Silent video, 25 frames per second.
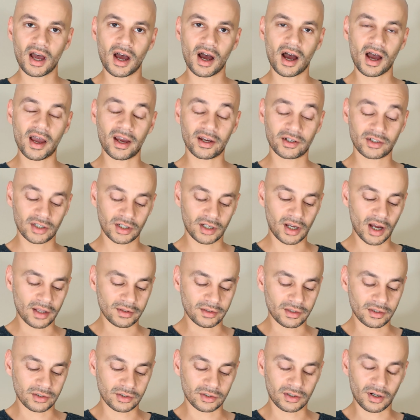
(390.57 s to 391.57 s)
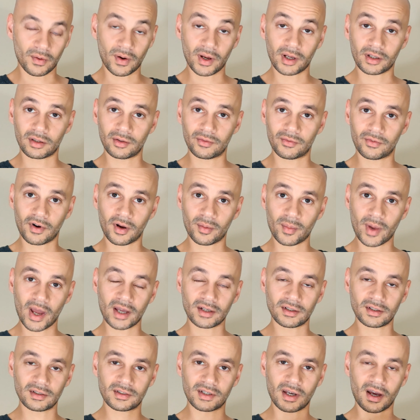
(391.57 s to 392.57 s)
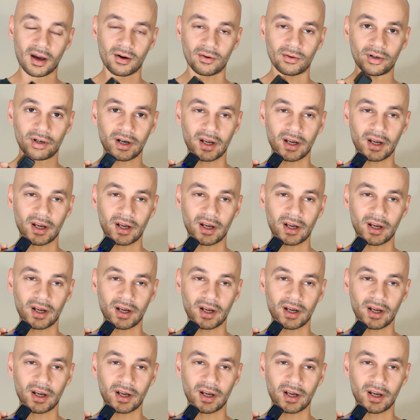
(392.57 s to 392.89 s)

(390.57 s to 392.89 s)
I actually got this directly from Andy Tower,